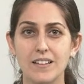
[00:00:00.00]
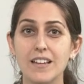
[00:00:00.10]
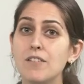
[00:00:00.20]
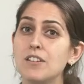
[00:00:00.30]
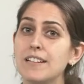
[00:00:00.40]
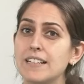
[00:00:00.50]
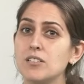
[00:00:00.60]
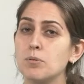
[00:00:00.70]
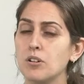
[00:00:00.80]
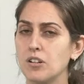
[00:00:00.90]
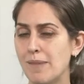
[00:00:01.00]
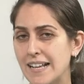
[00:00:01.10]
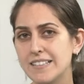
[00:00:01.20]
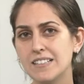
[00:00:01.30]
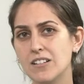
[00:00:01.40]
If you'd like to
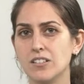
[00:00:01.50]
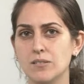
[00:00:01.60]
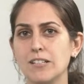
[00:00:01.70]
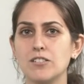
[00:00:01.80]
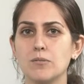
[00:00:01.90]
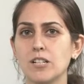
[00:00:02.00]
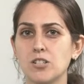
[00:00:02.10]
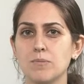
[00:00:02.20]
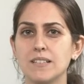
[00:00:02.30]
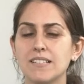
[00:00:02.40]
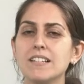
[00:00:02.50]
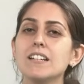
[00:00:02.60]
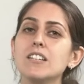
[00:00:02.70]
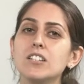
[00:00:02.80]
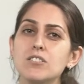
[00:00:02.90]
programmatically automate your measurements,
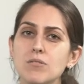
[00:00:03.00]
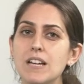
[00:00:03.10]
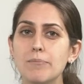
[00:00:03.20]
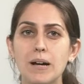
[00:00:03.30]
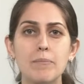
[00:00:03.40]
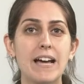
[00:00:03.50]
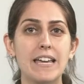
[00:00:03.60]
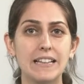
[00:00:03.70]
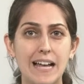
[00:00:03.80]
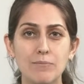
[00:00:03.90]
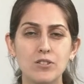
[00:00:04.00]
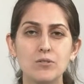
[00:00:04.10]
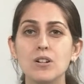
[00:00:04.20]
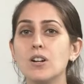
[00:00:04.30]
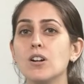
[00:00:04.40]
you can do that by buying LabVIEW
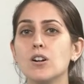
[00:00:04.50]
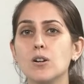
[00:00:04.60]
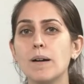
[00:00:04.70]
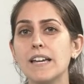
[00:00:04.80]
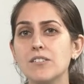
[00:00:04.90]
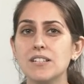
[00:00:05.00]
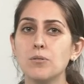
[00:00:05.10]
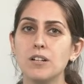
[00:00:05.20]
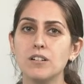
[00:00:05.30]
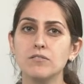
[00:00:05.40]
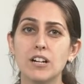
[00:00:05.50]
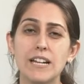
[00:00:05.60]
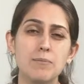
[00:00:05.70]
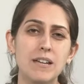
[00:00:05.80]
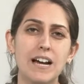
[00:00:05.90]
or by using one of our
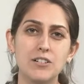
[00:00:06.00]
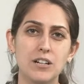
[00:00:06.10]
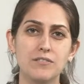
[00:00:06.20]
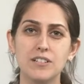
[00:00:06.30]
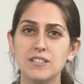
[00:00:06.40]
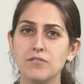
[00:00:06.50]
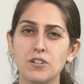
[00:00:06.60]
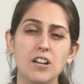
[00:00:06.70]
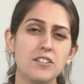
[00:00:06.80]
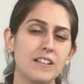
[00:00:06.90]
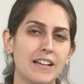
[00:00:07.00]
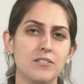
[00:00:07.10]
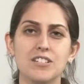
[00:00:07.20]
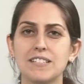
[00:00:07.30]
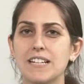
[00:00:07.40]
API drivers for other
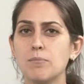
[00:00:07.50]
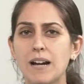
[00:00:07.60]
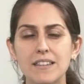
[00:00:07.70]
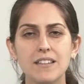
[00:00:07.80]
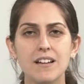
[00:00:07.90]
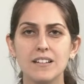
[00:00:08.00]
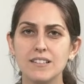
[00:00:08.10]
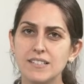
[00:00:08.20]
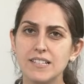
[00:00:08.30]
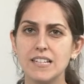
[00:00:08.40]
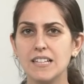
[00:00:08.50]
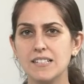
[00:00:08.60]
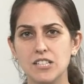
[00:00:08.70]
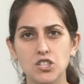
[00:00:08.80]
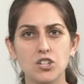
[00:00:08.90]
languages like Python, C,
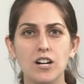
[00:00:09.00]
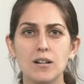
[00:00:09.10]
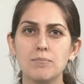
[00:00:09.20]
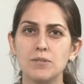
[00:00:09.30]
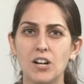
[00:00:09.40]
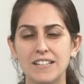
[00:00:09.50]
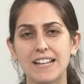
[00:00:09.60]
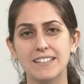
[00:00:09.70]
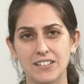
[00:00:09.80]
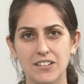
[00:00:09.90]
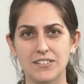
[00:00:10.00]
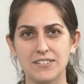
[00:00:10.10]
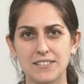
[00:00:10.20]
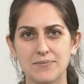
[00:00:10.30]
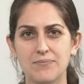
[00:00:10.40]
C Sharp, .NET, and others.